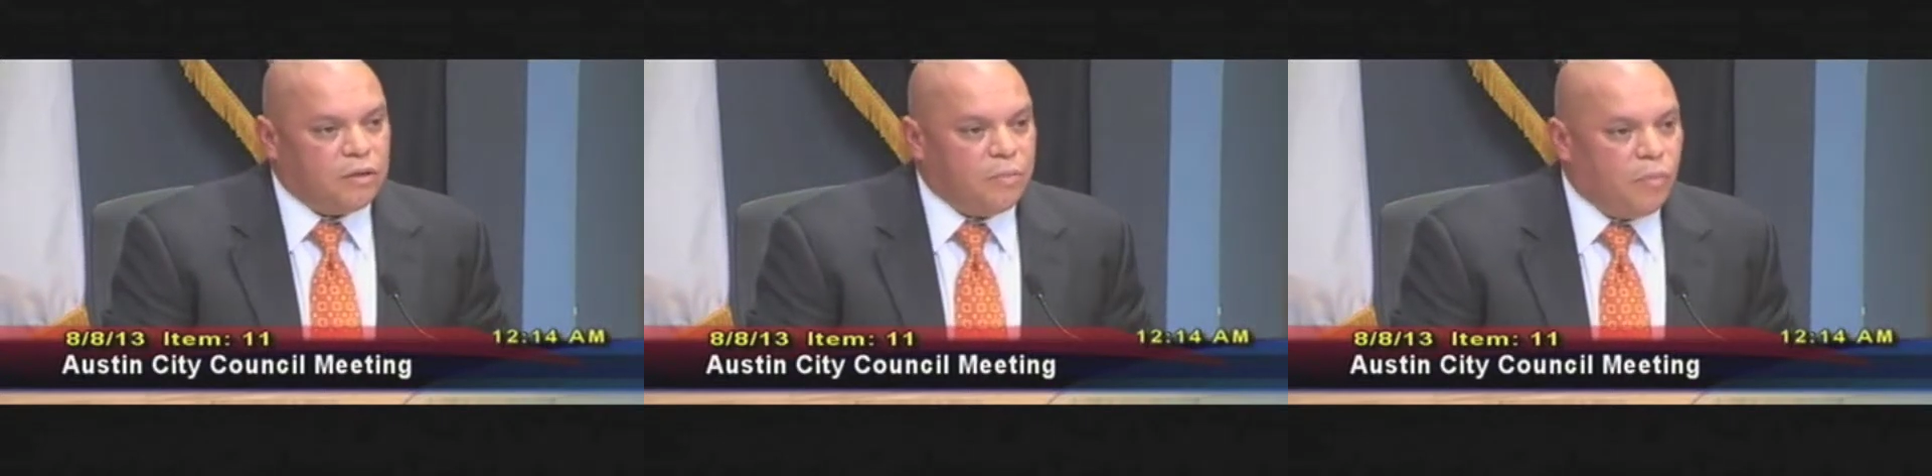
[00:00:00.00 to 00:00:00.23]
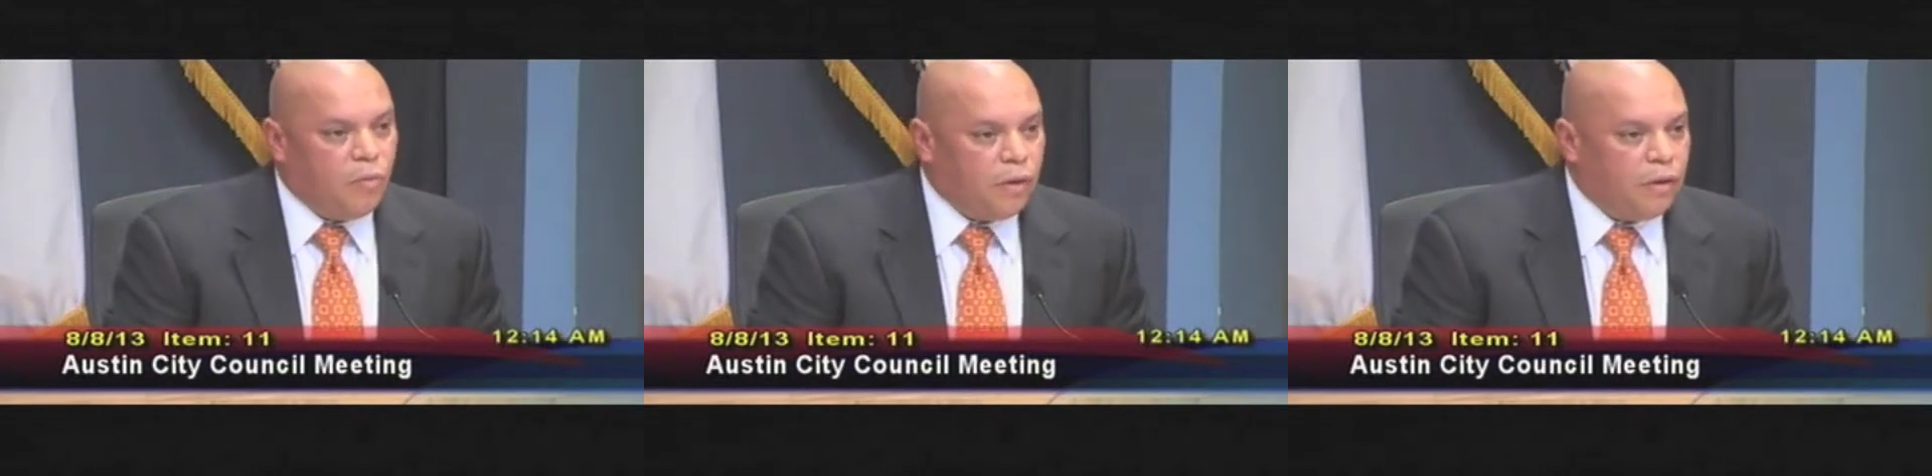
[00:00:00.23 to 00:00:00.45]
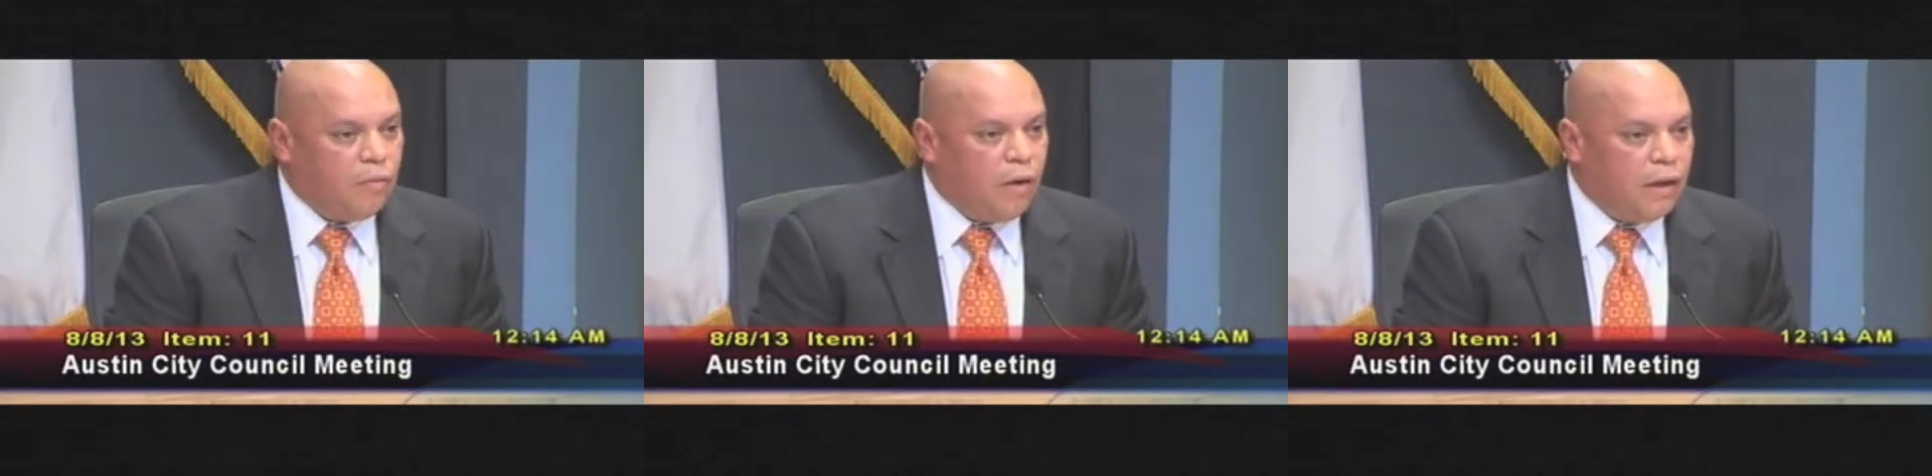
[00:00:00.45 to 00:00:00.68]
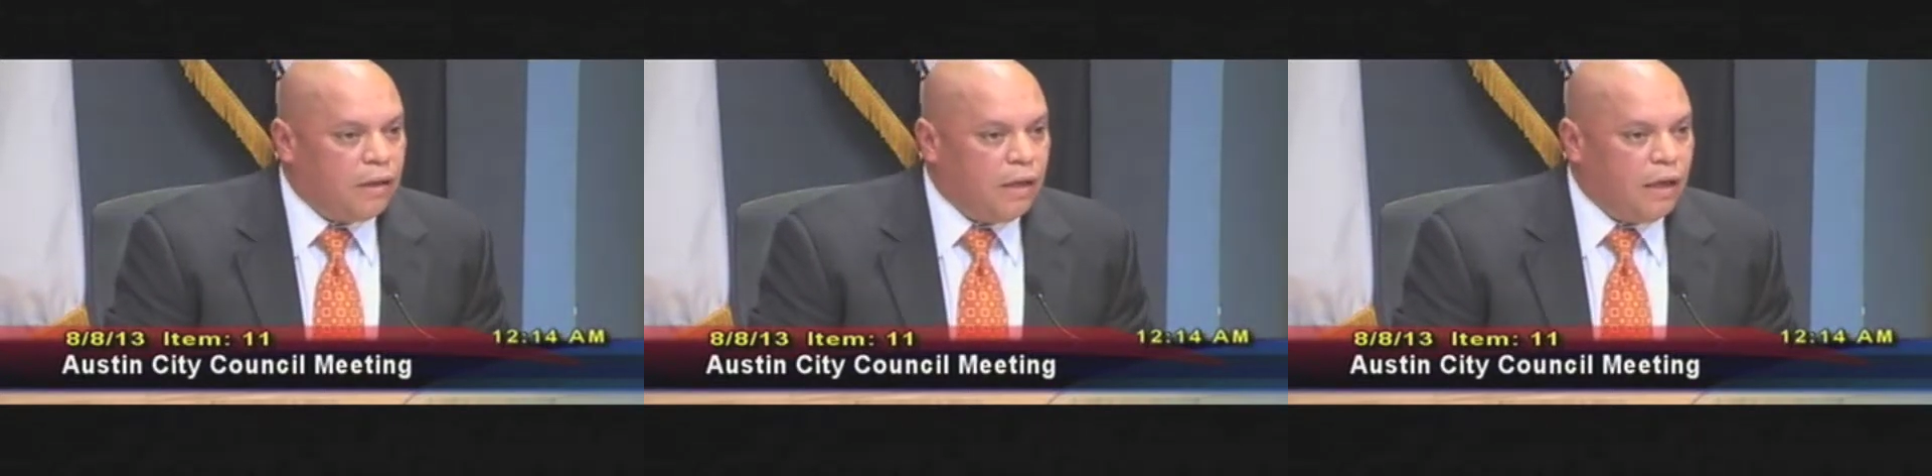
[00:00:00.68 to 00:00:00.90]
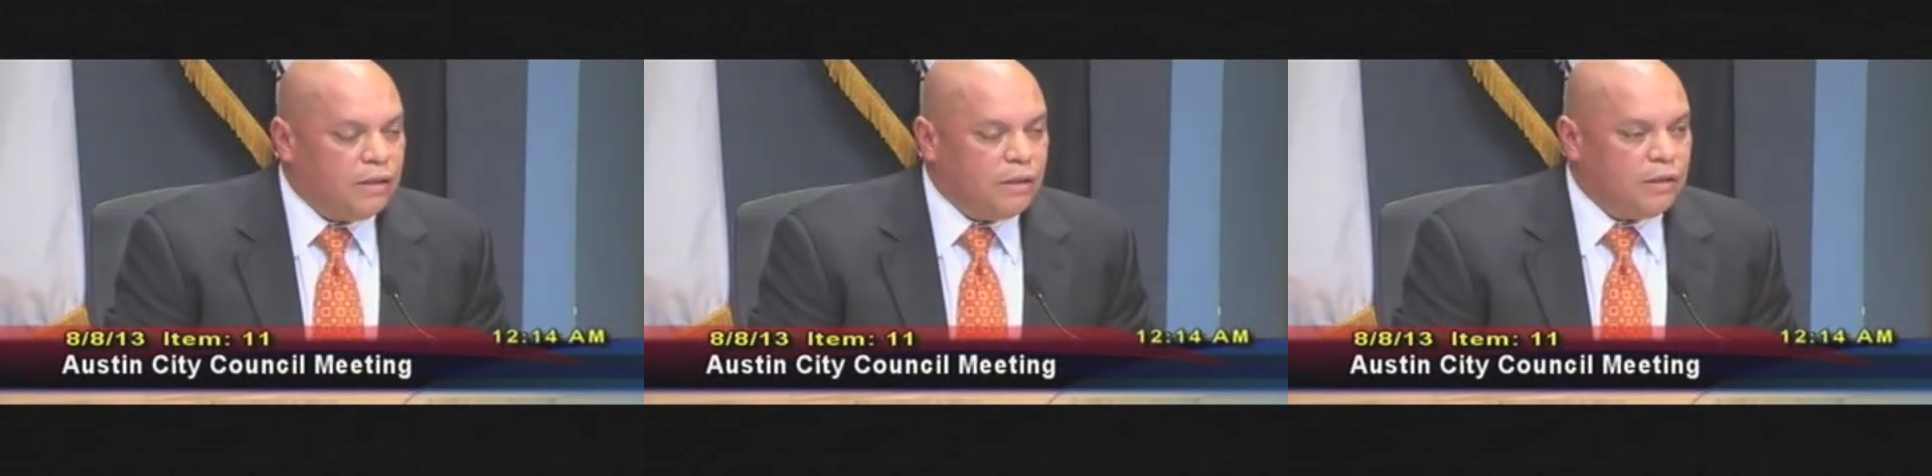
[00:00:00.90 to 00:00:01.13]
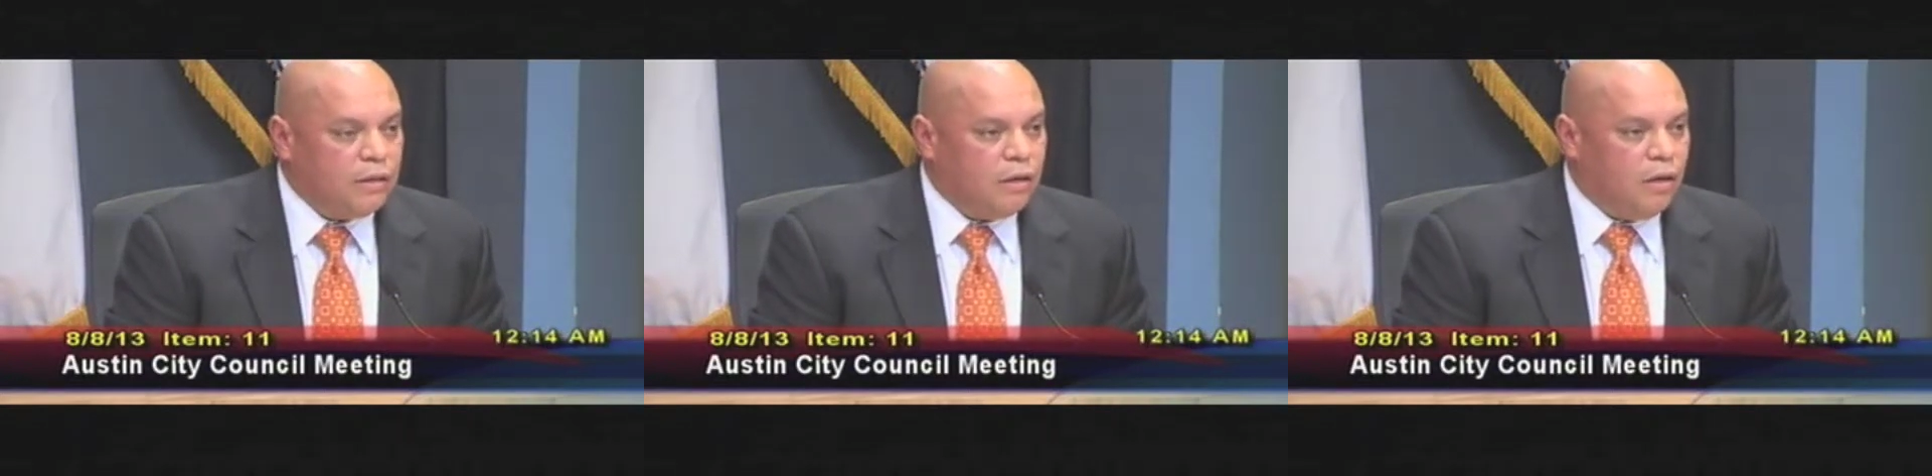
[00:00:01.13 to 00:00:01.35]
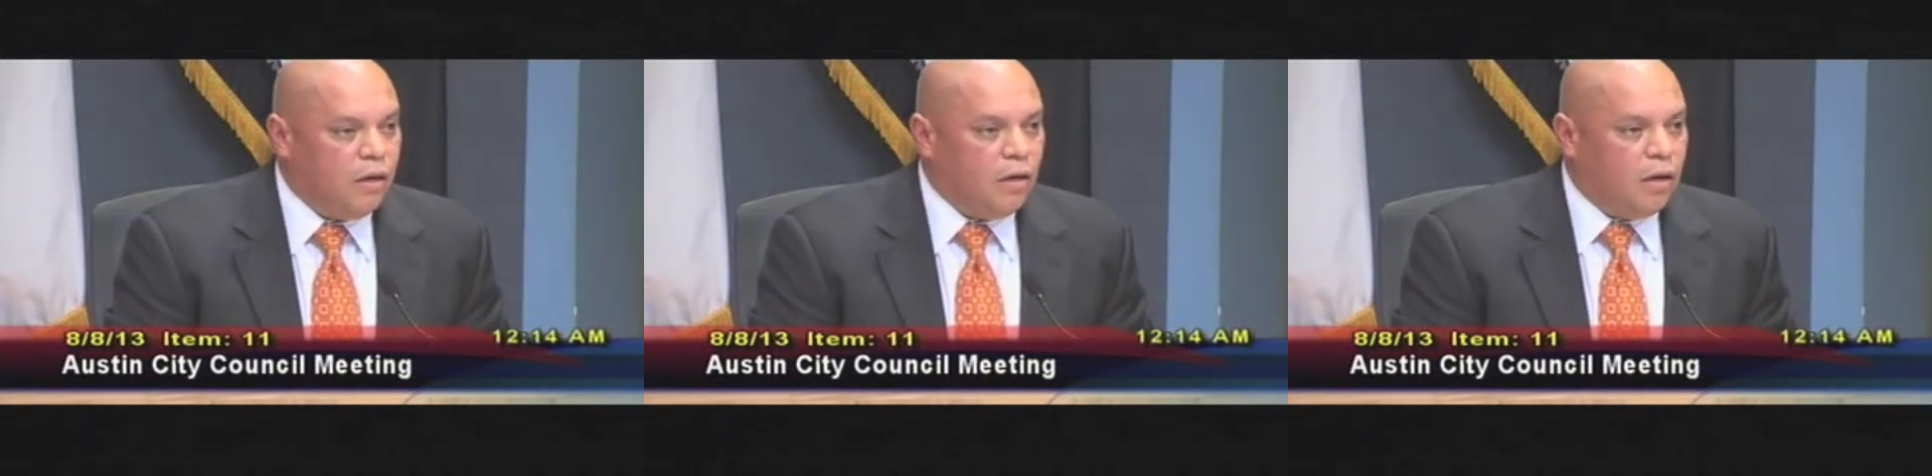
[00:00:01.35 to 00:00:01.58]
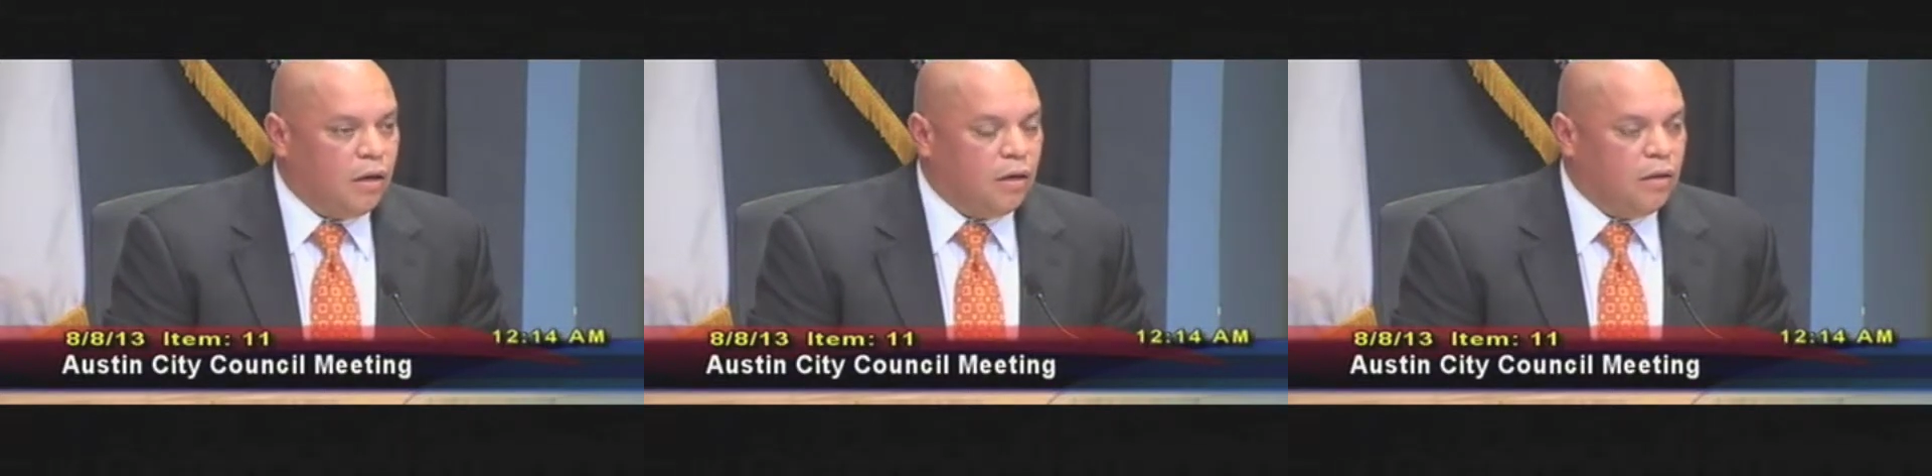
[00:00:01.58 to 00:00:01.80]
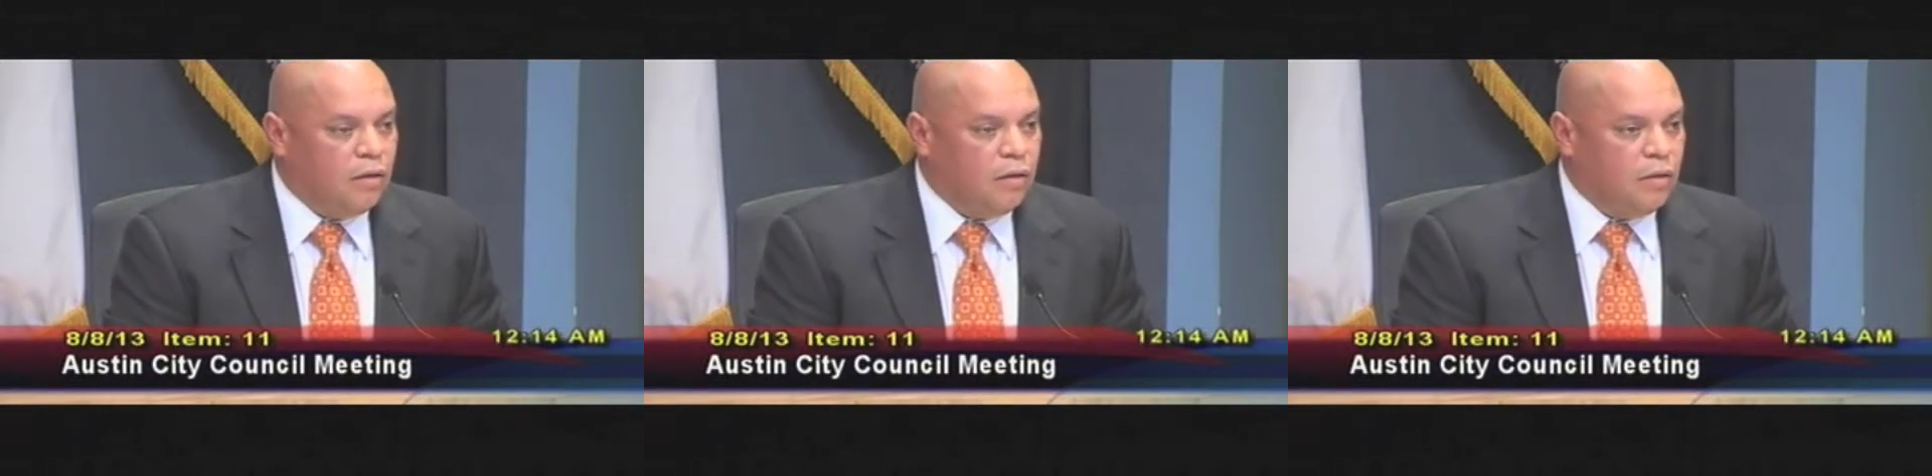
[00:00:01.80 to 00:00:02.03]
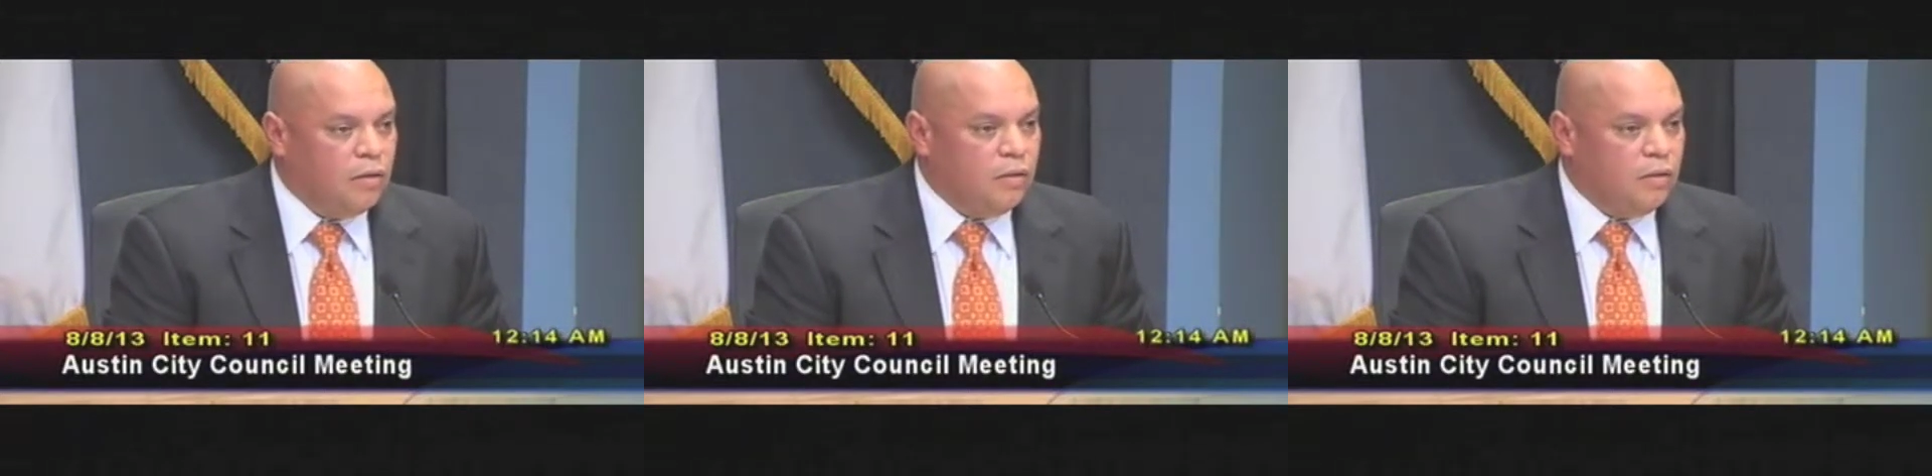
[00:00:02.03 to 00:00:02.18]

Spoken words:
supporting White Lodging are,